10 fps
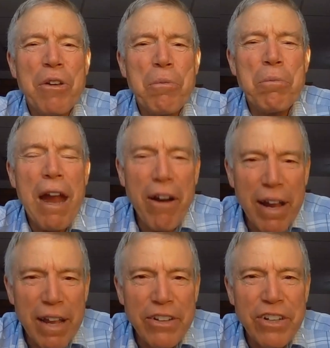
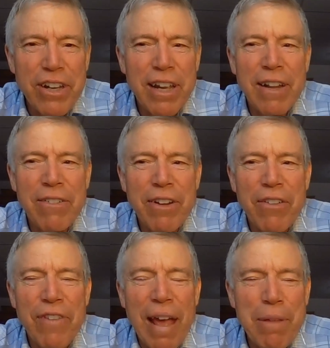marriage, in
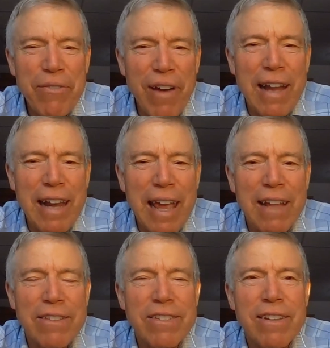family
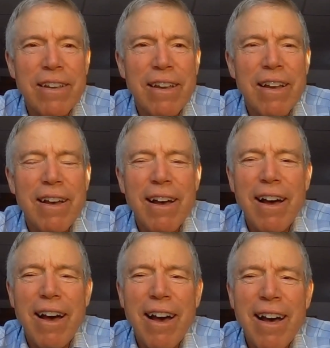finance.
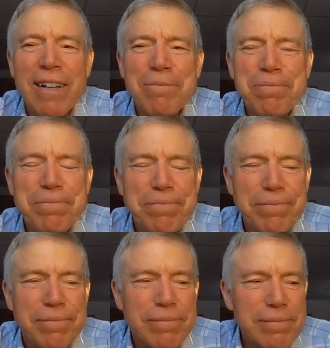Um,
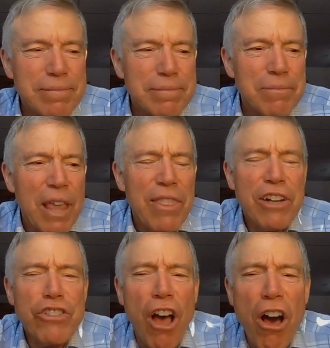
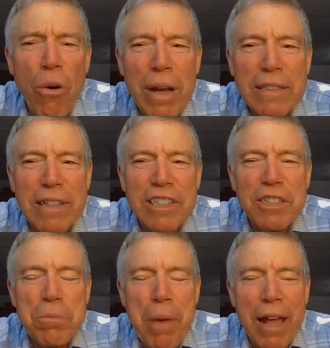there's always a
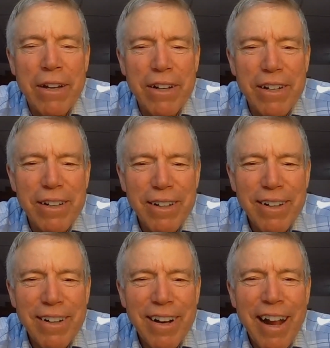spender
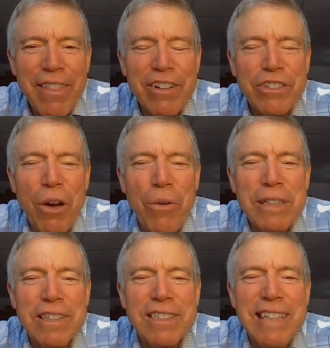and there's
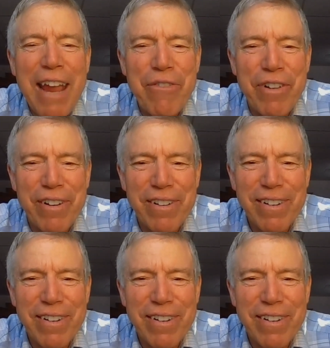always a saver.